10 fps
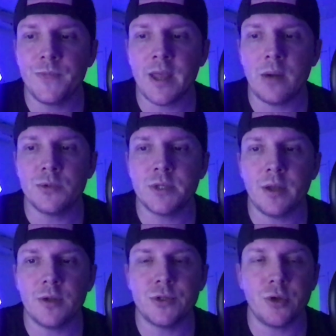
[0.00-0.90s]
That will
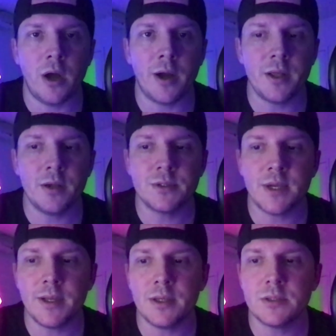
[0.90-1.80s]
take you to audio
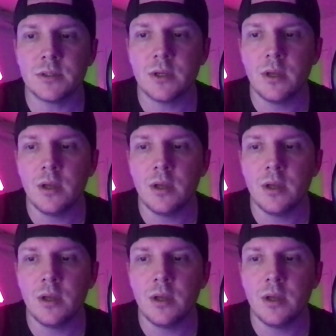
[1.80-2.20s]
settings.